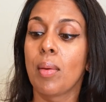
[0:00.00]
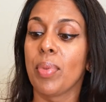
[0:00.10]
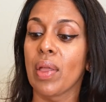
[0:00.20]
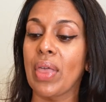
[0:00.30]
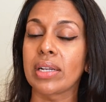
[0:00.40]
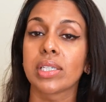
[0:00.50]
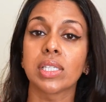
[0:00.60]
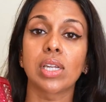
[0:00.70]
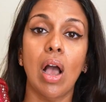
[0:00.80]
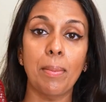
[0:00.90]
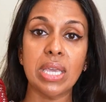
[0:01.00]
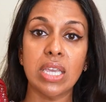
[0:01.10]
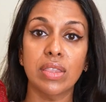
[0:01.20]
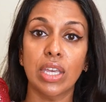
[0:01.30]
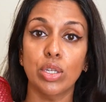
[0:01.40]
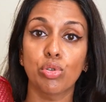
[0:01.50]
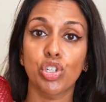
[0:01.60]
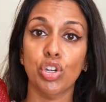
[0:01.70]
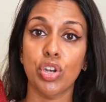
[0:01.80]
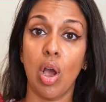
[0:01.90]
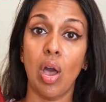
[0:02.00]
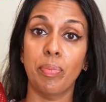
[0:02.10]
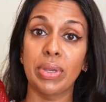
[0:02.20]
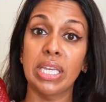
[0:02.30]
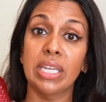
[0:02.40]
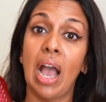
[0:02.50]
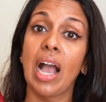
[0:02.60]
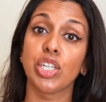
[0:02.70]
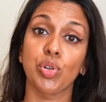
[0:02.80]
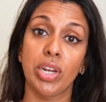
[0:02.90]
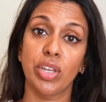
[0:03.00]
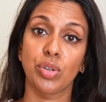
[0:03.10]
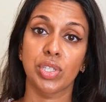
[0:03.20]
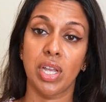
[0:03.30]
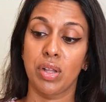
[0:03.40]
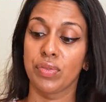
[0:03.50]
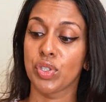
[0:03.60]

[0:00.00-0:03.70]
but that does not mean that you should not be hydrating yourself.